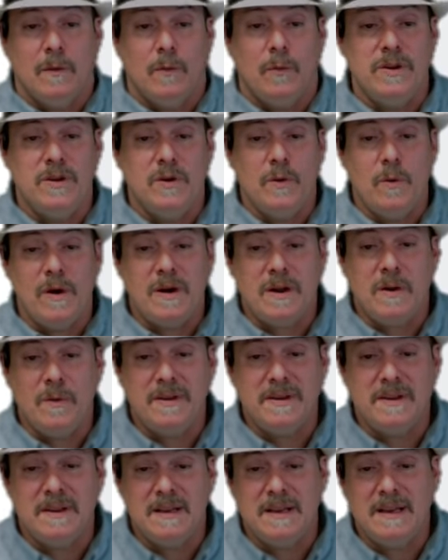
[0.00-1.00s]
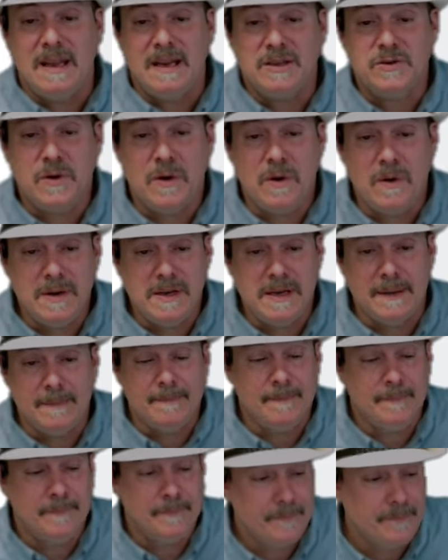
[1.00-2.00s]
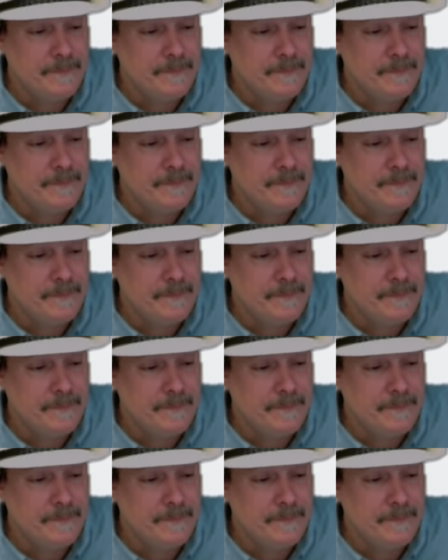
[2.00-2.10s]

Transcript: when you're working with the electroneum,